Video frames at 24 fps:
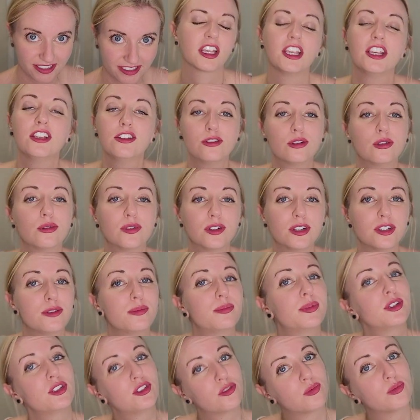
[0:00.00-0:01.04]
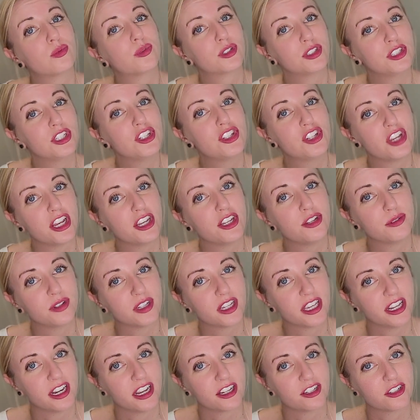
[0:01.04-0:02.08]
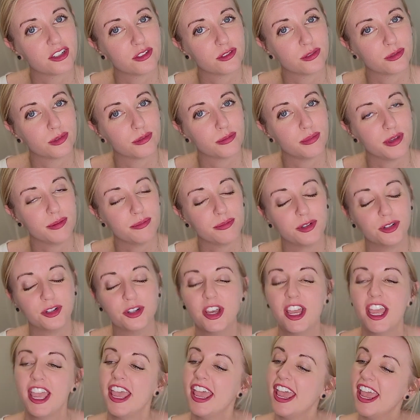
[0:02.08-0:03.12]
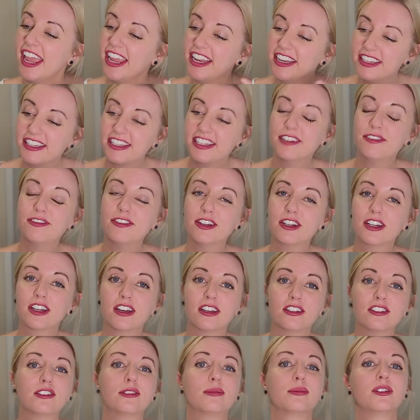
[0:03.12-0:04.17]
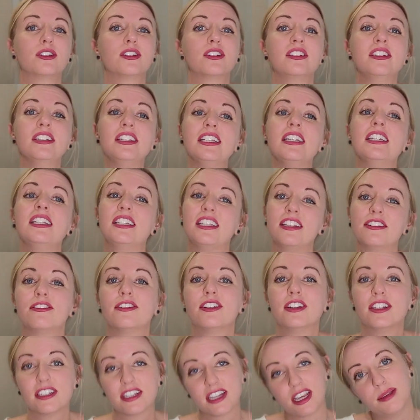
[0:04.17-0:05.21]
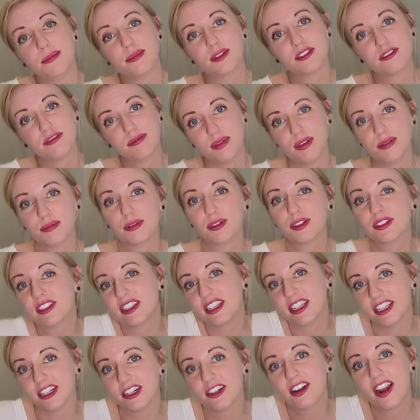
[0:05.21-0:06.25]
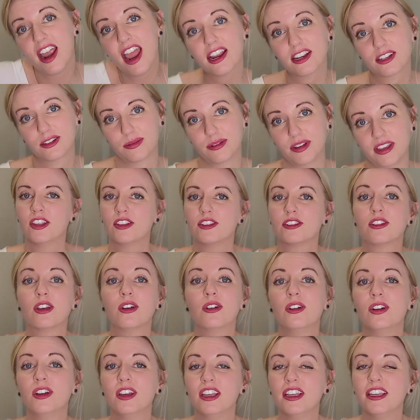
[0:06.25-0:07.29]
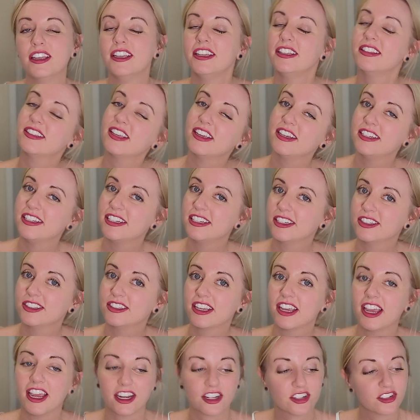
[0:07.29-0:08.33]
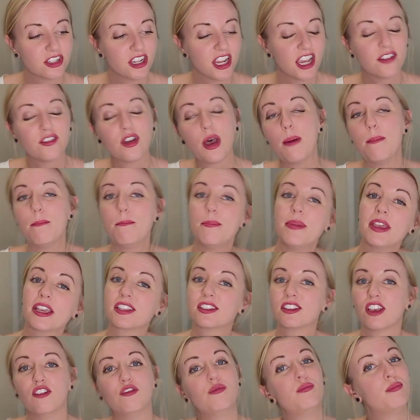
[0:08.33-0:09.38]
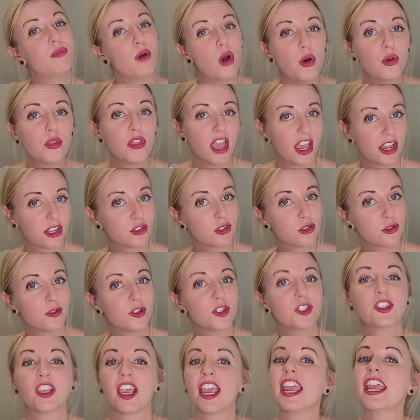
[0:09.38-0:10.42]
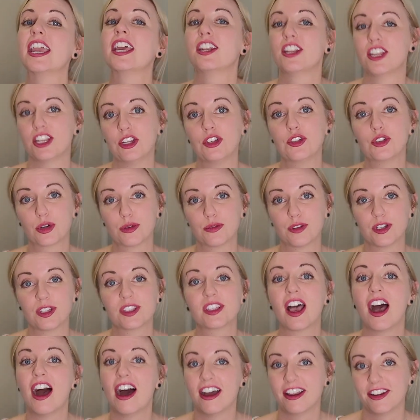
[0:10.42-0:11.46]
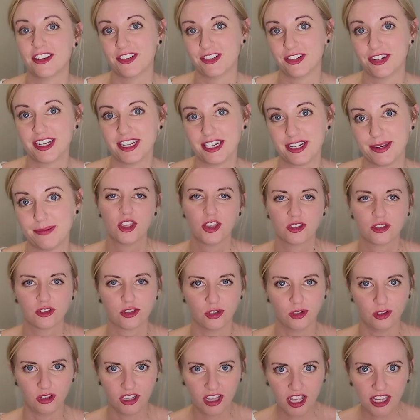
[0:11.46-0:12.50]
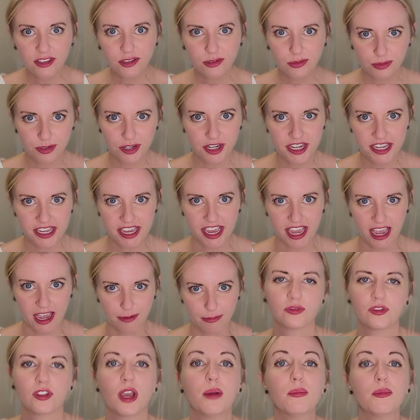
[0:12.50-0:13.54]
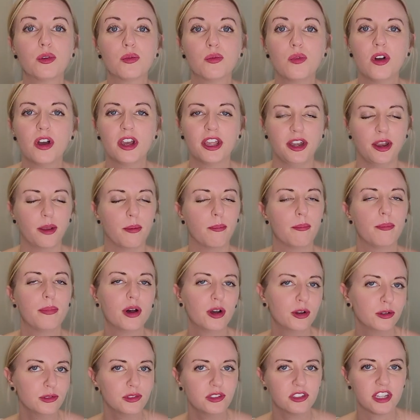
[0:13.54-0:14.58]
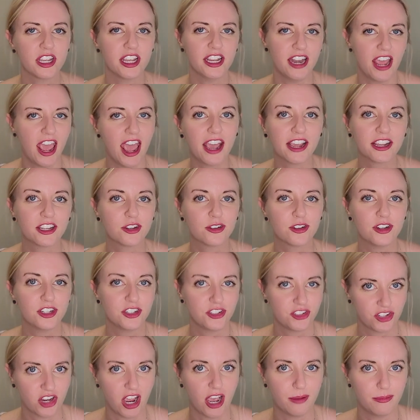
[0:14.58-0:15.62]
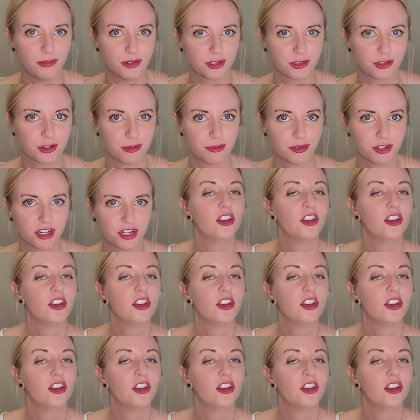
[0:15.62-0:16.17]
Introverts build really genuine connections with people, and different customers need different types of people to interact with. So it's ideal to actually have a mix of both extroverts and introverts on your team. So let's recap. Number 1, post an accurate job description.